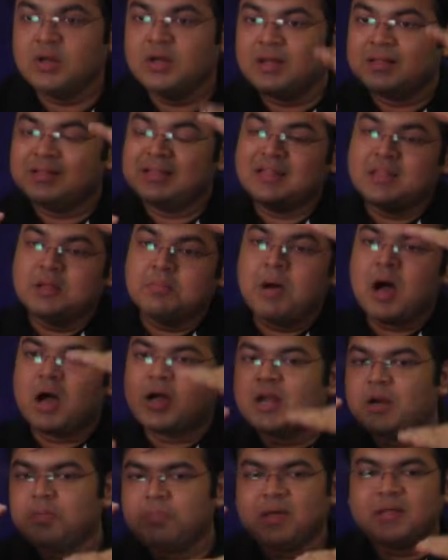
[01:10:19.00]
then the
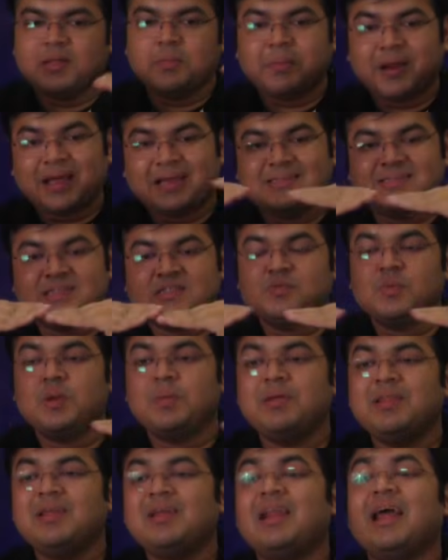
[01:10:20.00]
market the prices will
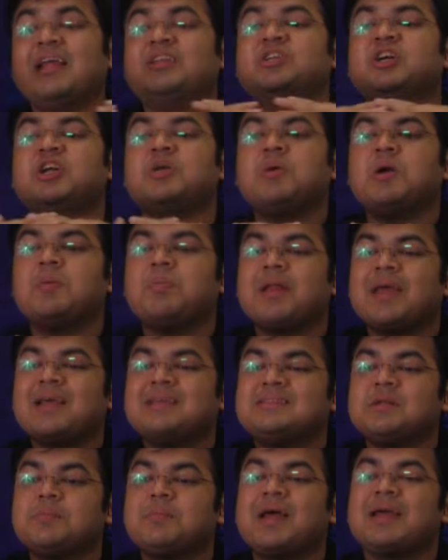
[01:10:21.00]
be the legitimate
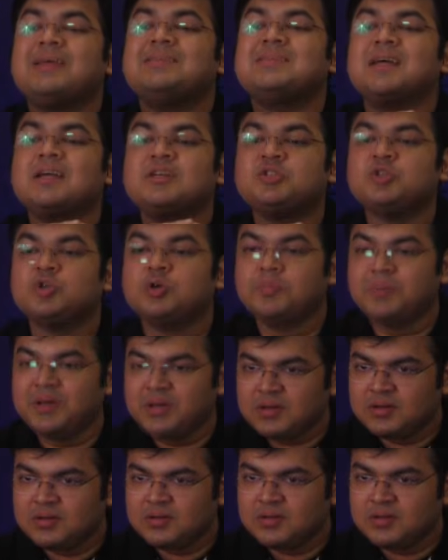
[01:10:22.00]
price, the price that should be.
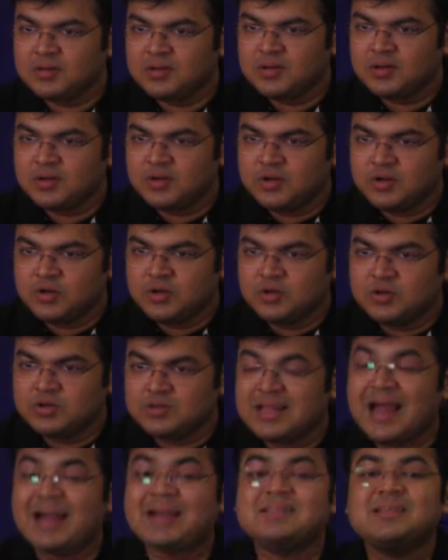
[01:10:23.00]

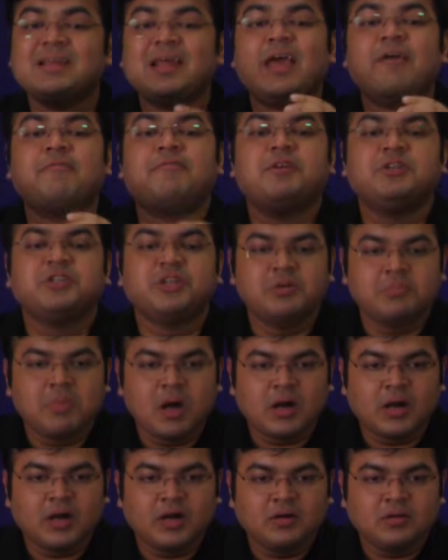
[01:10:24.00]
That is an efficient
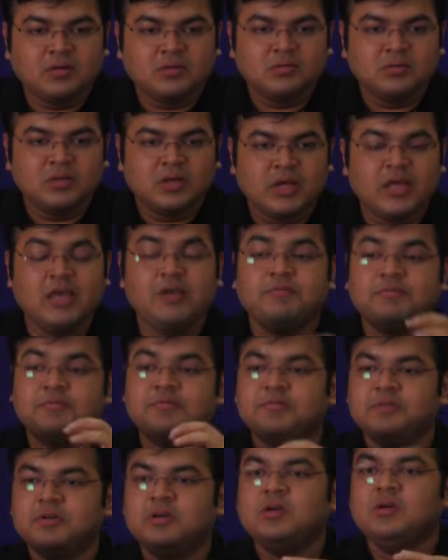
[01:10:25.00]
market.
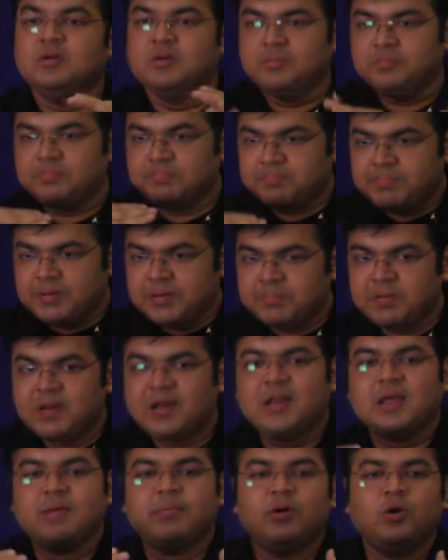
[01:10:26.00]
If people
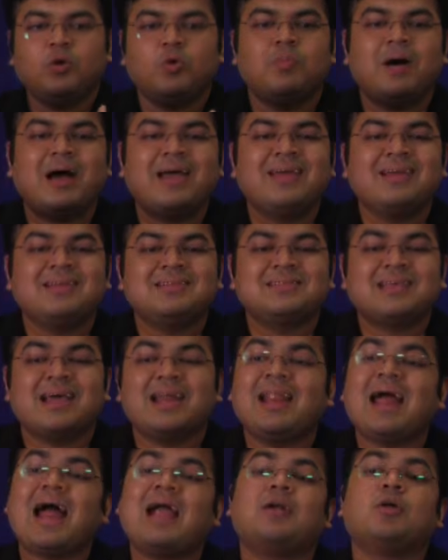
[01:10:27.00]
are able to buy and
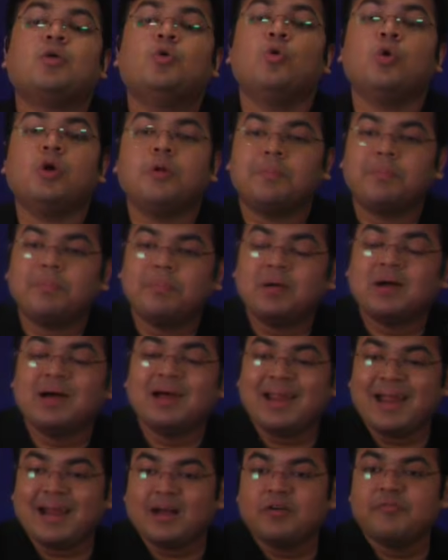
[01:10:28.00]
sell at good,
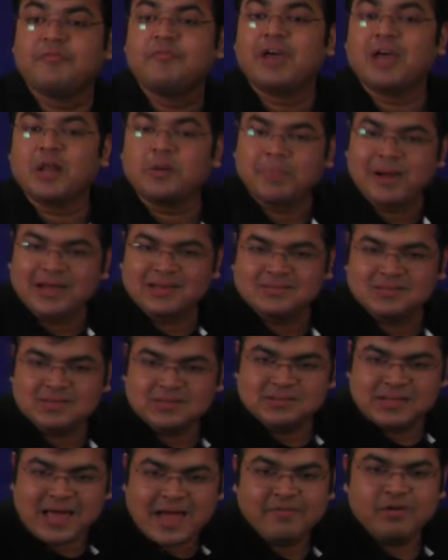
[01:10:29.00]
correct, fair
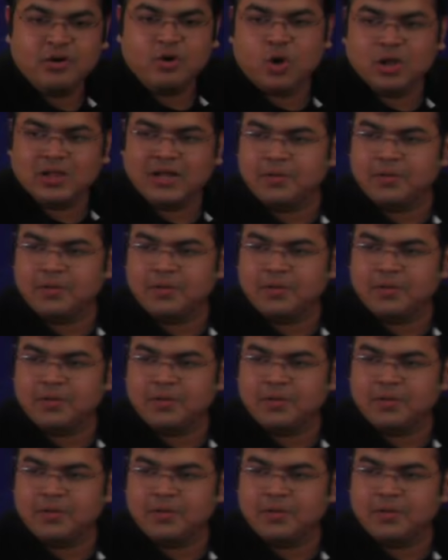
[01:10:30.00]
prices, I will call that